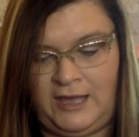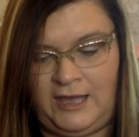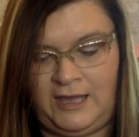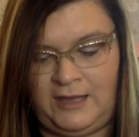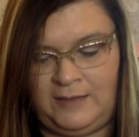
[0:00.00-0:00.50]

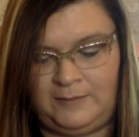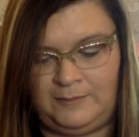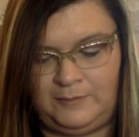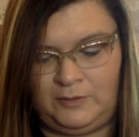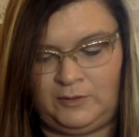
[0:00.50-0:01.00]
um,
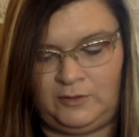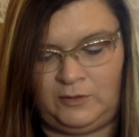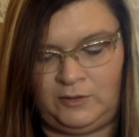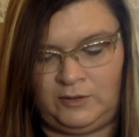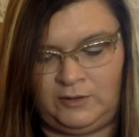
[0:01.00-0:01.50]

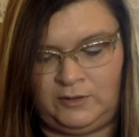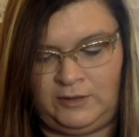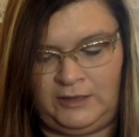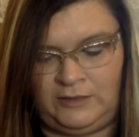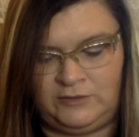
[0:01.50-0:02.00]
or
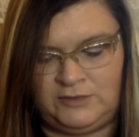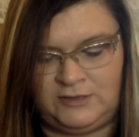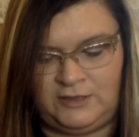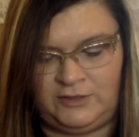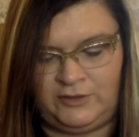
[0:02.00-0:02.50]
you know, just
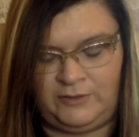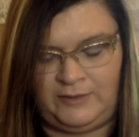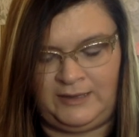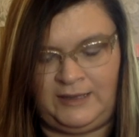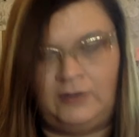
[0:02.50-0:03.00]
not do it
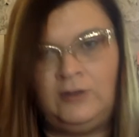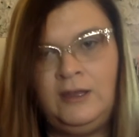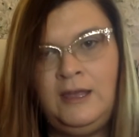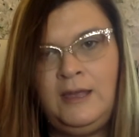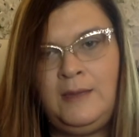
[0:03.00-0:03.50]
right now.
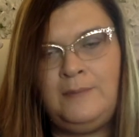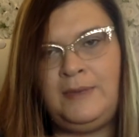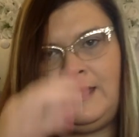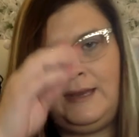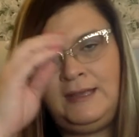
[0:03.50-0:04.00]

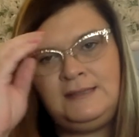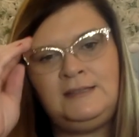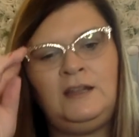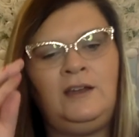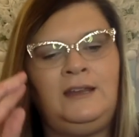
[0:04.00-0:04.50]
But it's
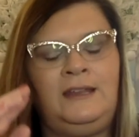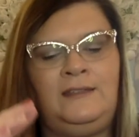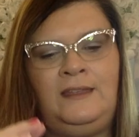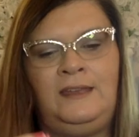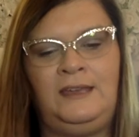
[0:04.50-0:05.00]
not
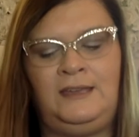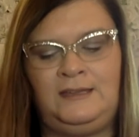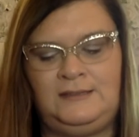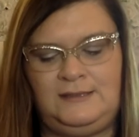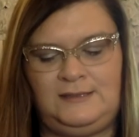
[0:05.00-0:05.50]
anything
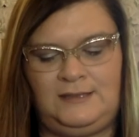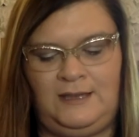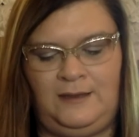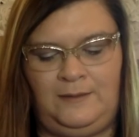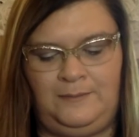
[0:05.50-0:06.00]
against
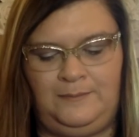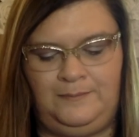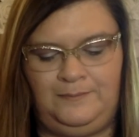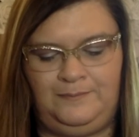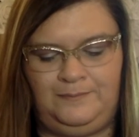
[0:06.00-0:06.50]
um,
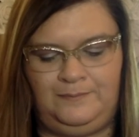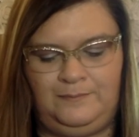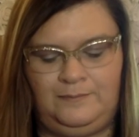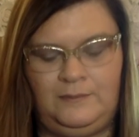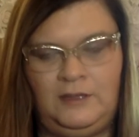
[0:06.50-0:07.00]

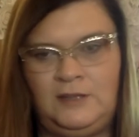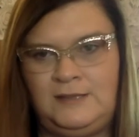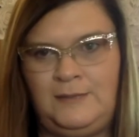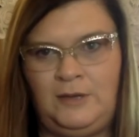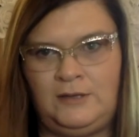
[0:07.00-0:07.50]

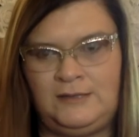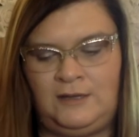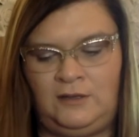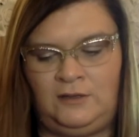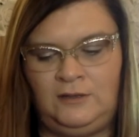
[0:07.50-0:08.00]
Glossy Box at
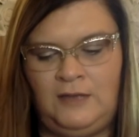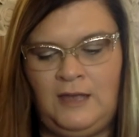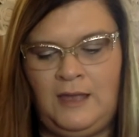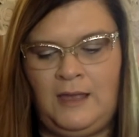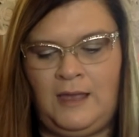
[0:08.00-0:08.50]
all,
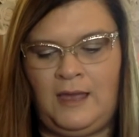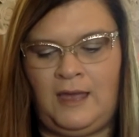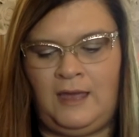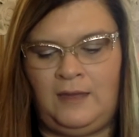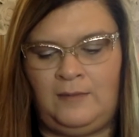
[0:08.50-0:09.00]

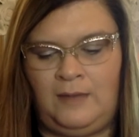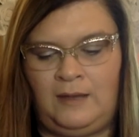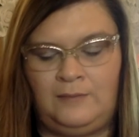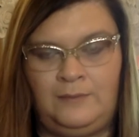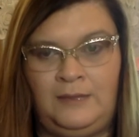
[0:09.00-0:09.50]
um, I,
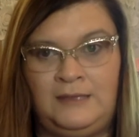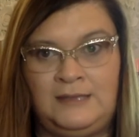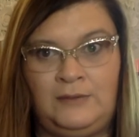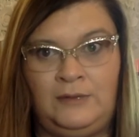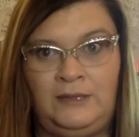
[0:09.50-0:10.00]
because
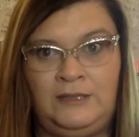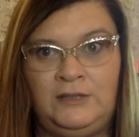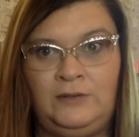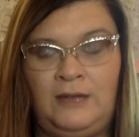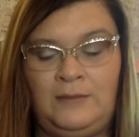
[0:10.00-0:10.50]
I really do
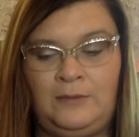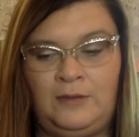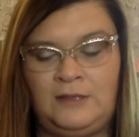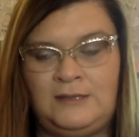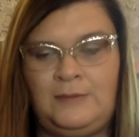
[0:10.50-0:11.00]
like
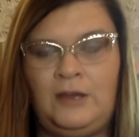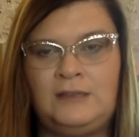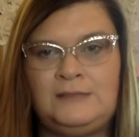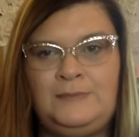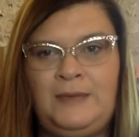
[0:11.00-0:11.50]
Glossy
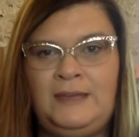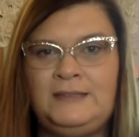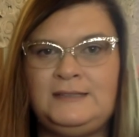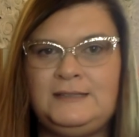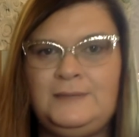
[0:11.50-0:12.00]
Box.
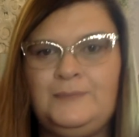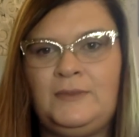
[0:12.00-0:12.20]
But